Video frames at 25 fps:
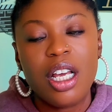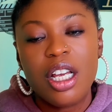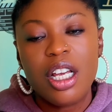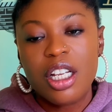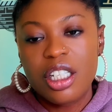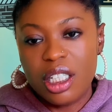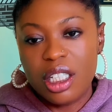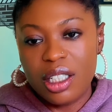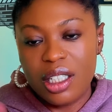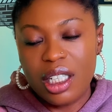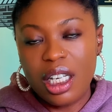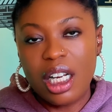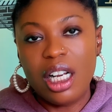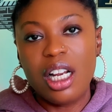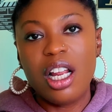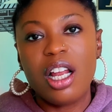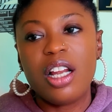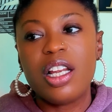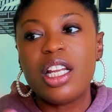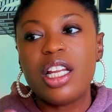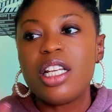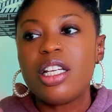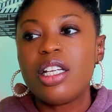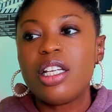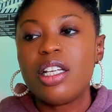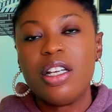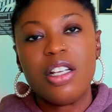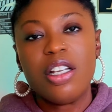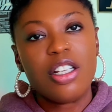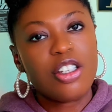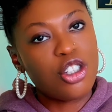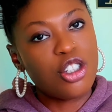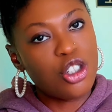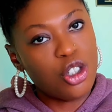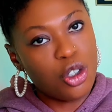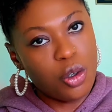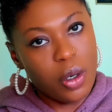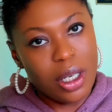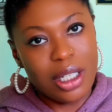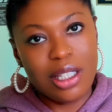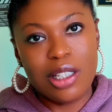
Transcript: She's clearly street